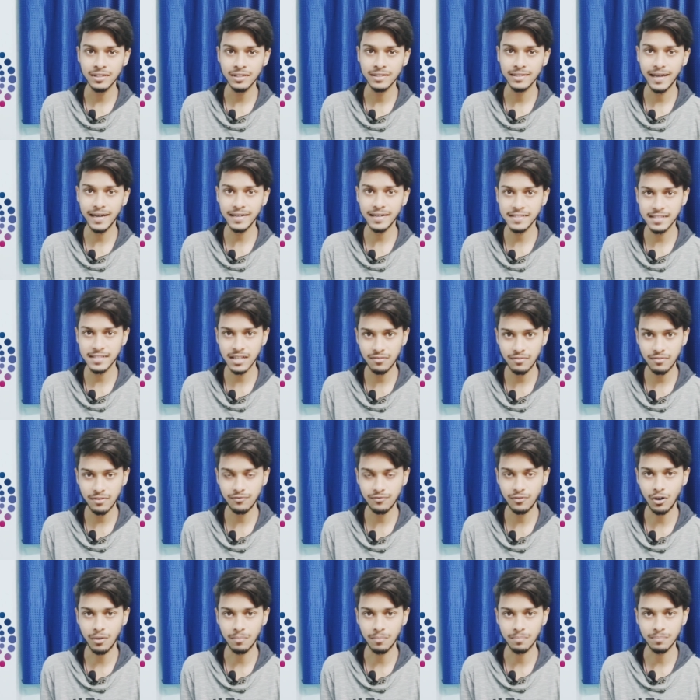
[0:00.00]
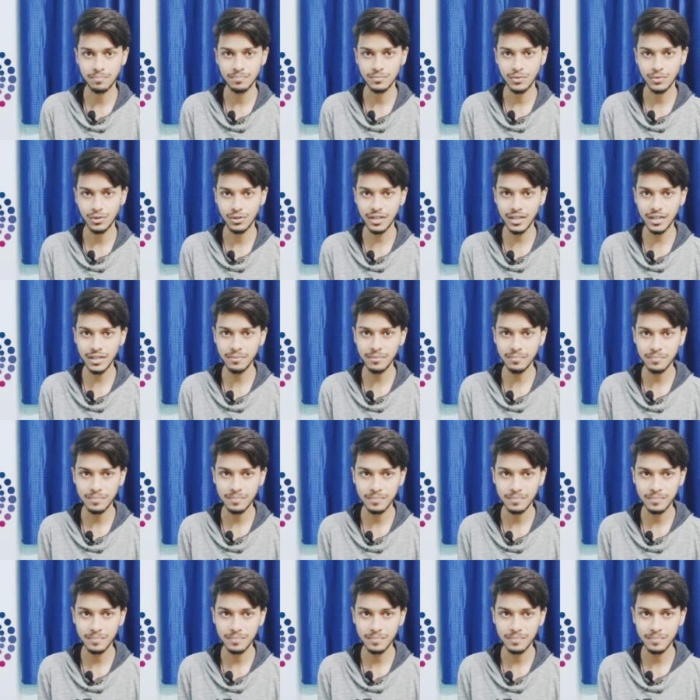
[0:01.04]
that survey form. Okay,